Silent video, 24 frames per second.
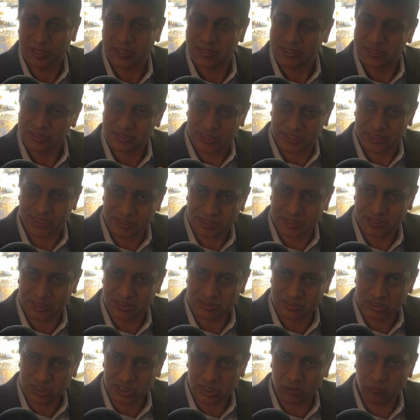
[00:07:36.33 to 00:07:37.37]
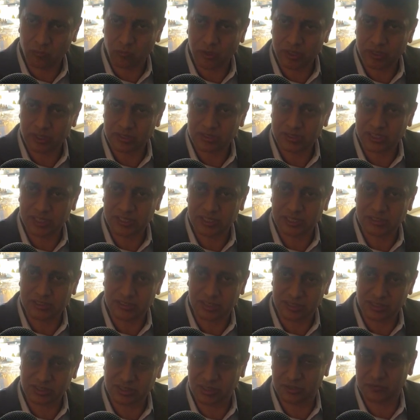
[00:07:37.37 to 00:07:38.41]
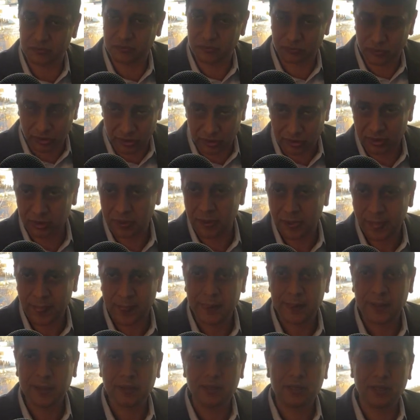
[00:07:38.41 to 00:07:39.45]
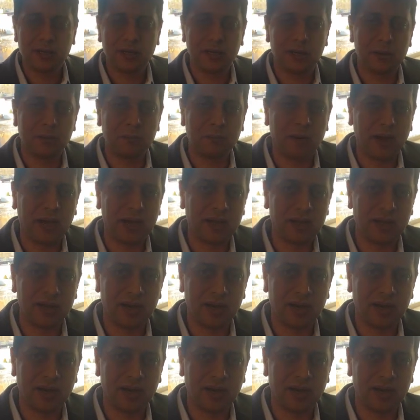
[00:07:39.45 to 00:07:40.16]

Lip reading: Second concern is what is getting tested for. By and